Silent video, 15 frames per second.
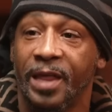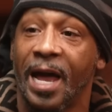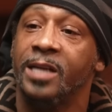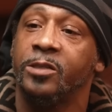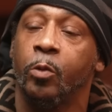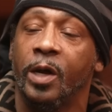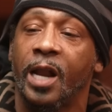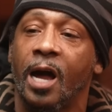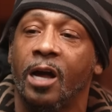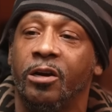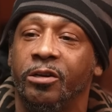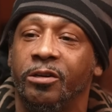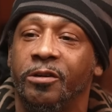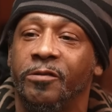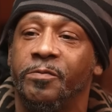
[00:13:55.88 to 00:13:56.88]
That's what I
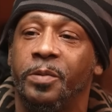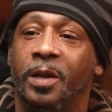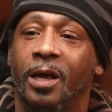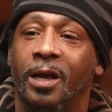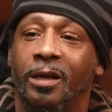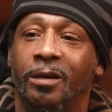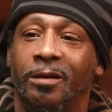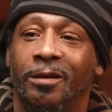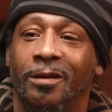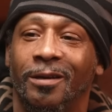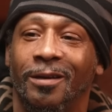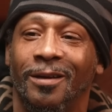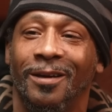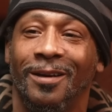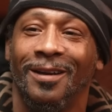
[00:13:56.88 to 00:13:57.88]
couldn't have played.
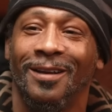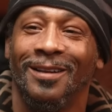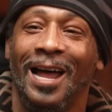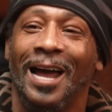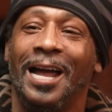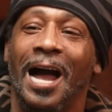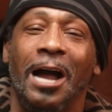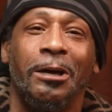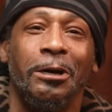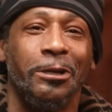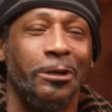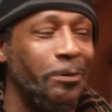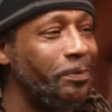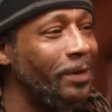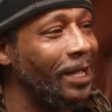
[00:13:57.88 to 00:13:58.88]
Okay. Like, I
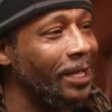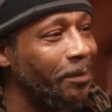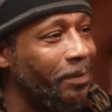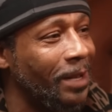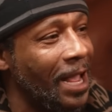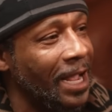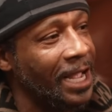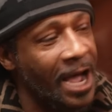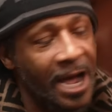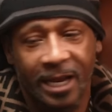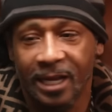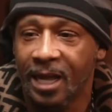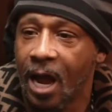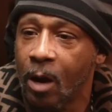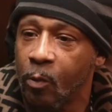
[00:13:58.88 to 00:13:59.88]
couldn't have played a black guy
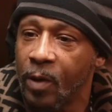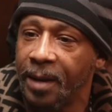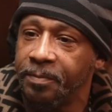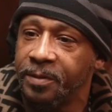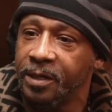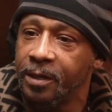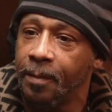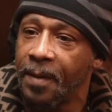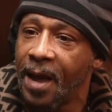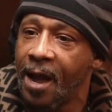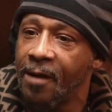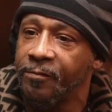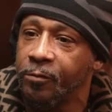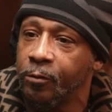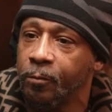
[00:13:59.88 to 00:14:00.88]
that got raped in the
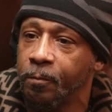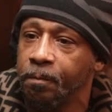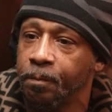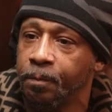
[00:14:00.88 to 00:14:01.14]
bathroom.